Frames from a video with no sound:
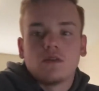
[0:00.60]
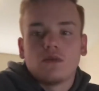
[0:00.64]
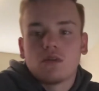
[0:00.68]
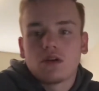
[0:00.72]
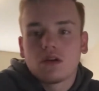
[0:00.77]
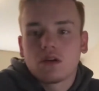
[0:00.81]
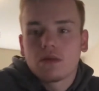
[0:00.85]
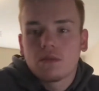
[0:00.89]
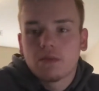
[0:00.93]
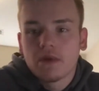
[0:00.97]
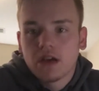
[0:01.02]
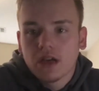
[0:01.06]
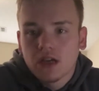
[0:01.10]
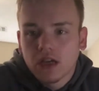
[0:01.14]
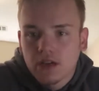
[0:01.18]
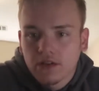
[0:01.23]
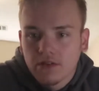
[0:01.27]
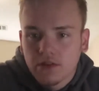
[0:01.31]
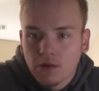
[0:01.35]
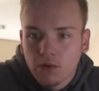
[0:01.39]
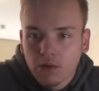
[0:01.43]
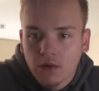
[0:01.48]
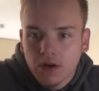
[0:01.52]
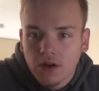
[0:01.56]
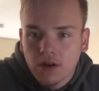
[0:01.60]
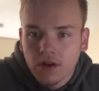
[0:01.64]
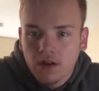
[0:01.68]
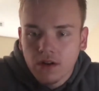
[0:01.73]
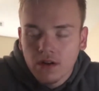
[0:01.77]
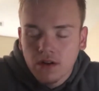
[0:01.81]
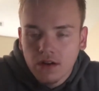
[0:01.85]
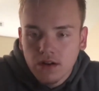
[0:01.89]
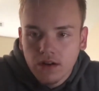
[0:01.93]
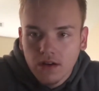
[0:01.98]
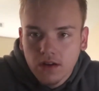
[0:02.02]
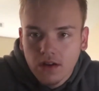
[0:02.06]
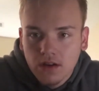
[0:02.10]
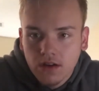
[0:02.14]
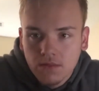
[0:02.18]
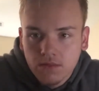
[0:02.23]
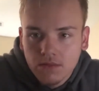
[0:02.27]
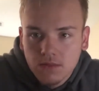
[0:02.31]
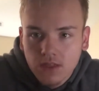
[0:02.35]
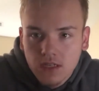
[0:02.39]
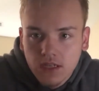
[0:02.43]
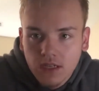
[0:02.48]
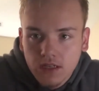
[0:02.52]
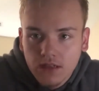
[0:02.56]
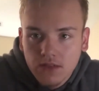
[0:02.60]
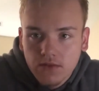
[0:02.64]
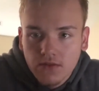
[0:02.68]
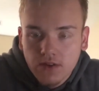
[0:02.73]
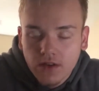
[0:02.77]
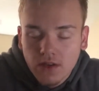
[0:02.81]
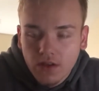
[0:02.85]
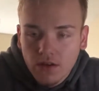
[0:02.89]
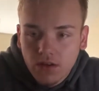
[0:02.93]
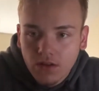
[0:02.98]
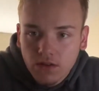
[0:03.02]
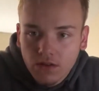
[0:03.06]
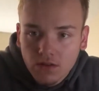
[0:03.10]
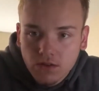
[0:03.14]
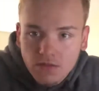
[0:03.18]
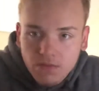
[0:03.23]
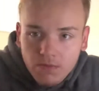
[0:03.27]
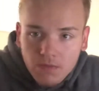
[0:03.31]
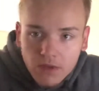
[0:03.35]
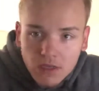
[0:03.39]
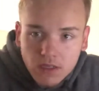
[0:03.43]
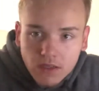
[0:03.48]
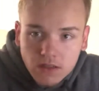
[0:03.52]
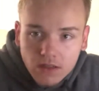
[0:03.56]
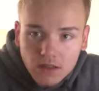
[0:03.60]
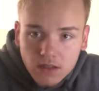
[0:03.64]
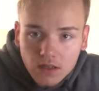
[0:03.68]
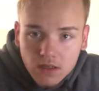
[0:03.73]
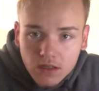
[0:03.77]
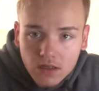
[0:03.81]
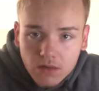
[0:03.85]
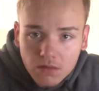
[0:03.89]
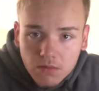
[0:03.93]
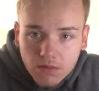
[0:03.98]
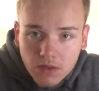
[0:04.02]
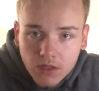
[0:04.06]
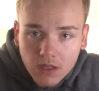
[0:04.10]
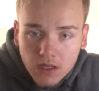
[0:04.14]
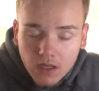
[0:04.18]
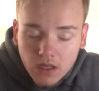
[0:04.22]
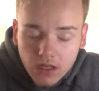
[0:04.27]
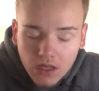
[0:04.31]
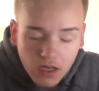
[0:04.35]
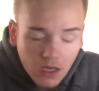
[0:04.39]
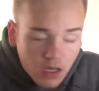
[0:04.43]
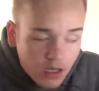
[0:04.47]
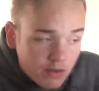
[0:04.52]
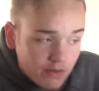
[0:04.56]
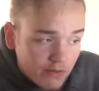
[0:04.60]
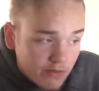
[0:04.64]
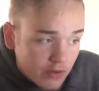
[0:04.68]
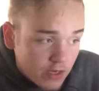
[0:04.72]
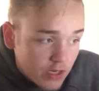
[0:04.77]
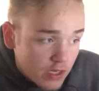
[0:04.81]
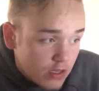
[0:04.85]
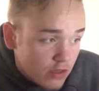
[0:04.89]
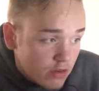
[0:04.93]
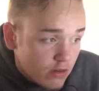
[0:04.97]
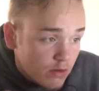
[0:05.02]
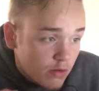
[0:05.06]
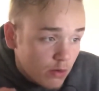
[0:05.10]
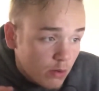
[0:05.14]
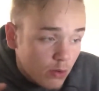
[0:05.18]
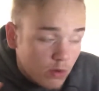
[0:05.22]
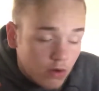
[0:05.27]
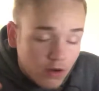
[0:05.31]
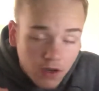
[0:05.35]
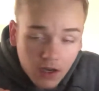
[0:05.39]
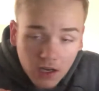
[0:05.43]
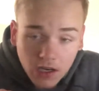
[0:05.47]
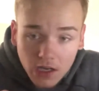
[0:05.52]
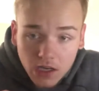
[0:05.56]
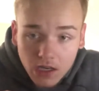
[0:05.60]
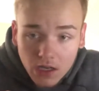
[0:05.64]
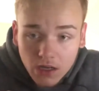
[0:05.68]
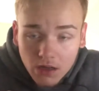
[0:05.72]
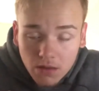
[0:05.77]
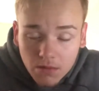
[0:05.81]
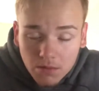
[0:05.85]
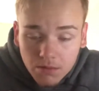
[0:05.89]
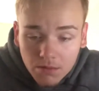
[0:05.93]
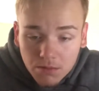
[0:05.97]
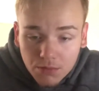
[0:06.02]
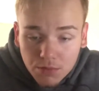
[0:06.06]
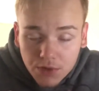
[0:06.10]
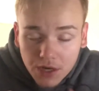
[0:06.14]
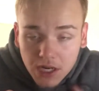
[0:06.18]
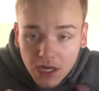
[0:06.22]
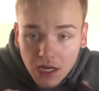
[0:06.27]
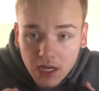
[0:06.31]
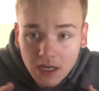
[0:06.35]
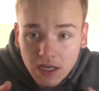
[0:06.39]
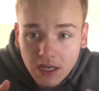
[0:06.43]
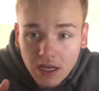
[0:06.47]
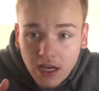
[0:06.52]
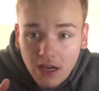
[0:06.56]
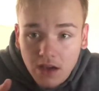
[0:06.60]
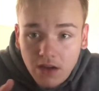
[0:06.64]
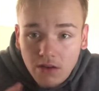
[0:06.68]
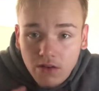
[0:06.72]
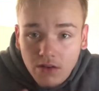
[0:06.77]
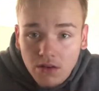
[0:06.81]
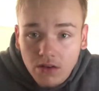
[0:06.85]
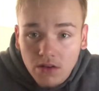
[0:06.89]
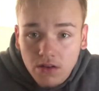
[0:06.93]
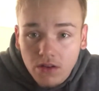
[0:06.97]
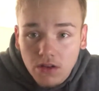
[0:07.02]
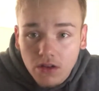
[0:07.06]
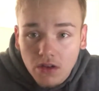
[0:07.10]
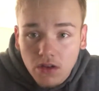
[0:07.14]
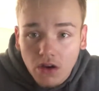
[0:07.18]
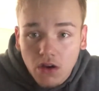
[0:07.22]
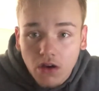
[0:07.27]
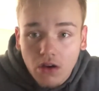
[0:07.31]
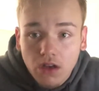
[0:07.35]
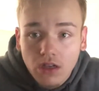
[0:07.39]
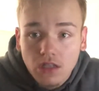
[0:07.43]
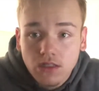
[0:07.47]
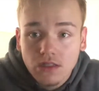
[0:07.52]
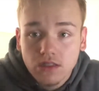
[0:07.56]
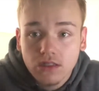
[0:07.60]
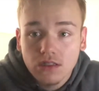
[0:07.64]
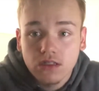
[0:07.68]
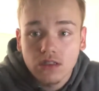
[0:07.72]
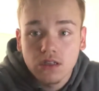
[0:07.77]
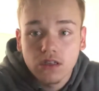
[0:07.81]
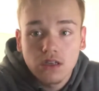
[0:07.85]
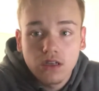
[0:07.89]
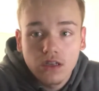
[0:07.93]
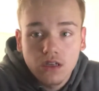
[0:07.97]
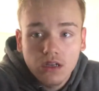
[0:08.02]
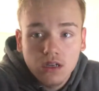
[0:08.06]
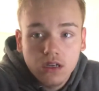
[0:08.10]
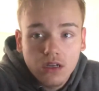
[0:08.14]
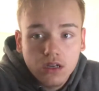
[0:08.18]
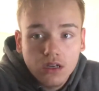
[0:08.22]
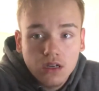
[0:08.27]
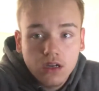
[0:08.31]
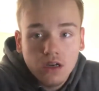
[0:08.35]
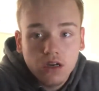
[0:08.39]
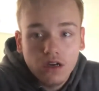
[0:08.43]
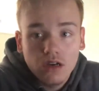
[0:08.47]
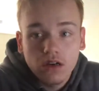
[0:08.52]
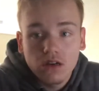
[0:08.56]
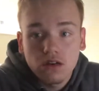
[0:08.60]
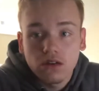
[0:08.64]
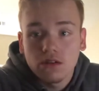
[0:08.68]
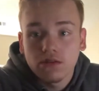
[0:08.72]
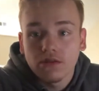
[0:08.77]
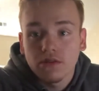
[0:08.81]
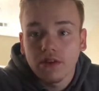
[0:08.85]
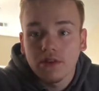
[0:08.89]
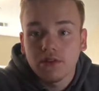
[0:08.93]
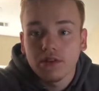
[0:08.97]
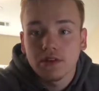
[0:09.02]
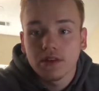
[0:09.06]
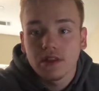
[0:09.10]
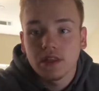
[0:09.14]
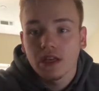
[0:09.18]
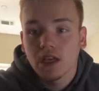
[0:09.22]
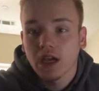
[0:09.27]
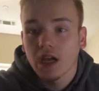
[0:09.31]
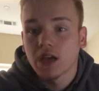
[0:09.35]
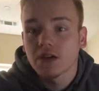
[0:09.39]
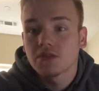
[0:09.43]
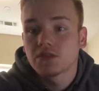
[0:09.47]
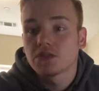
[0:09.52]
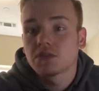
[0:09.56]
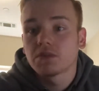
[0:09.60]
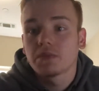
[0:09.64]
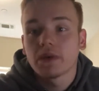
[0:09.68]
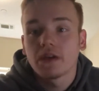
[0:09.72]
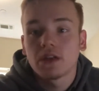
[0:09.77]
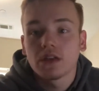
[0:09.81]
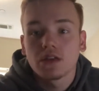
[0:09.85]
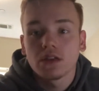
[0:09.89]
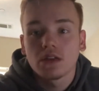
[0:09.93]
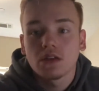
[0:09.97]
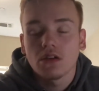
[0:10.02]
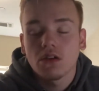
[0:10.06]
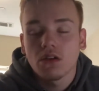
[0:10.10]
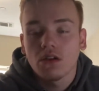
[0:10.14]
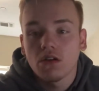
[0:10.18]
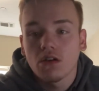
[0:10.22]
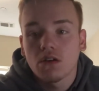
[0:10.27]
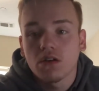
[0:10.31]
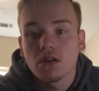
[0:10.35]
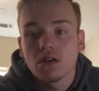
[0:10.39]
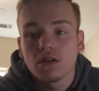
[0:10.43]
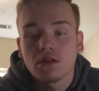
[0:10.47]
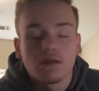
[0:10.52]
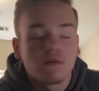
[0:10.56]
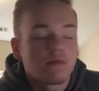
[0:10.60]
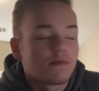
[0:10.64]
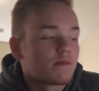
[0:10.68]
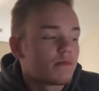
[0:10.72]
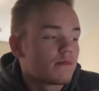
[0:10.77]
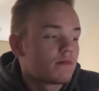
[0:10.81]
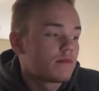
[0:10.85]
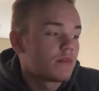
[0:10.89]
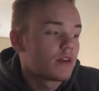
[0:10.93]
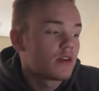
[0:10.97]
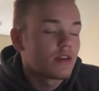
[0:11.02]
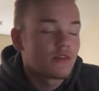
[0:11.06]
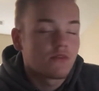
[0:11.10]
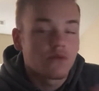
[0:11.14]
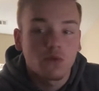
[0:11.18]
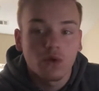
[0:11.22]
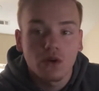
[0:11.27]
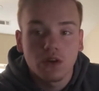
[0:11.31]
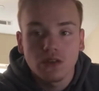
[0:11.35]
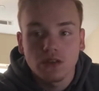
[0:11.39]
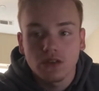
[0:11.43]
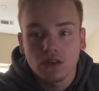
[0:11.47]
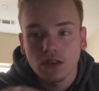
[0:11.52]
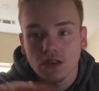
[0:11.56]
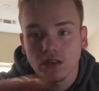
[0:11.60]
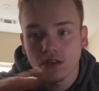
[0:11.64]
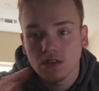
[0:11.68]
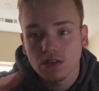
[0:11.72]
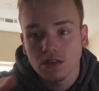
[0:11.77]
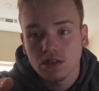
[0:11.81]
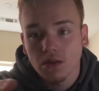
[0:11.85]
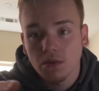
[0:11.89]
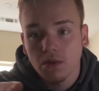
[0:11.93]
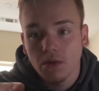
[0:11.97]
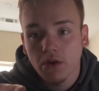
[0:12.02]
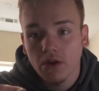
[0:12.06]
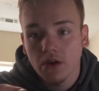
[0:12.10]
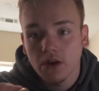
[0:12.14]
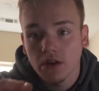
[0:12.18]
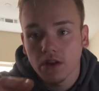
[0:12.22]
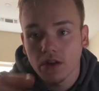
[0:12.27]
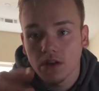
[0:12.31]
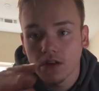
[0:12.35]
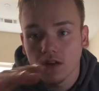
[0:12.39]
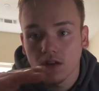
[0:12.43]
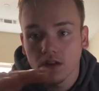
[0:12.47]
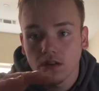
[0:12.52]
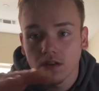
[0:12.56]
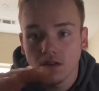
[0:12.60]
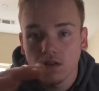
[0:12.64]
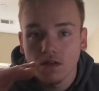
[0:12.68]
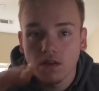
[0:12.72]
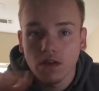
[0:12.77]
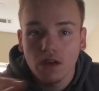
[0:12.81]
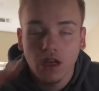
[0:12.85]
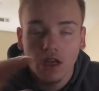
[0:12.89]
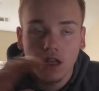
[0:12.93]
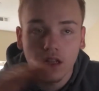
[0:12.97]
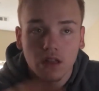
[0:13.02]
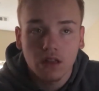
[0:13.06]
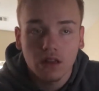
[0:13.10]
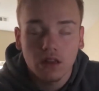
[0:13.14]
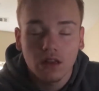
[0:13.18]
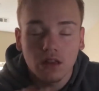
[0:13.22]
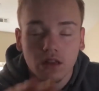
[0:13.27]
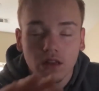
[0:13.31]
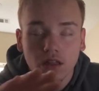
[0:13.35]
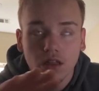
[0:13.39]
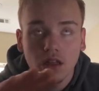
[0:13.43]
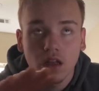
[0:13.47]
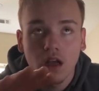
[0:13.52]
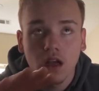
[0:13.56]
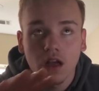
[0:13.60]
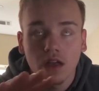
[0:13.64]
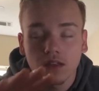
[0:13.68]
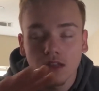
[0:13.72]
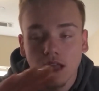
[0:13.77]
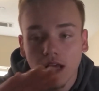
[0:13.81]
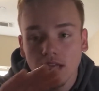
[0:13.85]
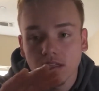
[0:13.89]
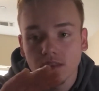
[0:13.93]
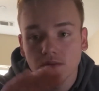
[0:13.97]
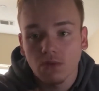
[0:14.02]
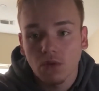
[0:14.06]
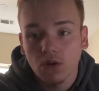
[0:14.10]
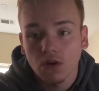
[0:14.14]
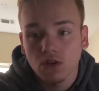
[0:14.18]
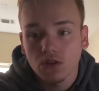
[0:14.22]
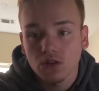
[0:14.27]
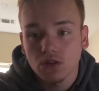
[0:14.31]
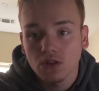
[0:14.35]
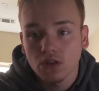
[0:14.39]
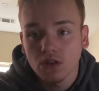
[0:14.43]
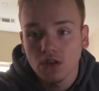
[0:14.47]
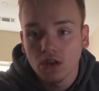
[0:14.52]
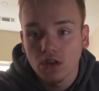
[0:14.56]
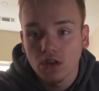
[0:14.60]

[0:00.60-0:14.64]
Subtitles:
Welcome back, everyone. Today's video is basically going to be a video breaking down the cost of everything I've spent on my e46 since I bought it in last March.